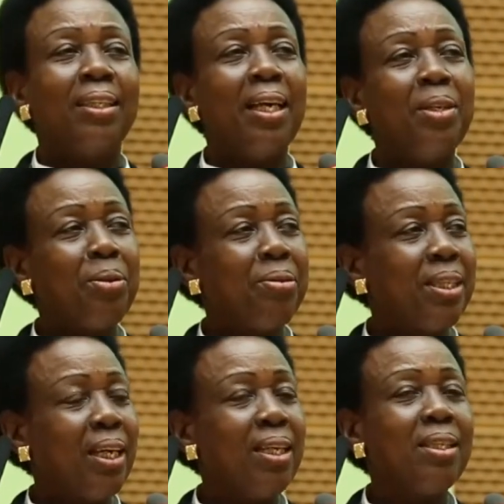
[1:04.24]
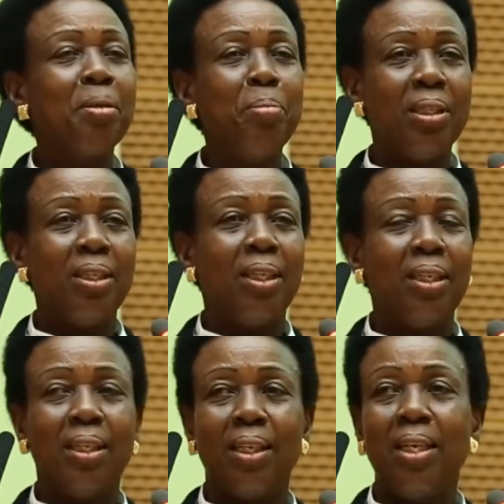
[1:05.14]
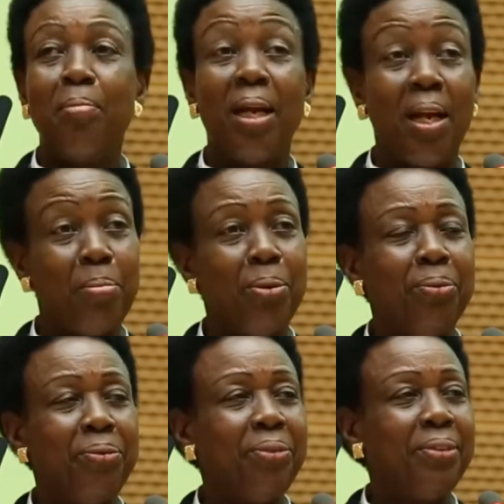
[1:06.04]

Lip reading: the heads of states meeting in Malabo,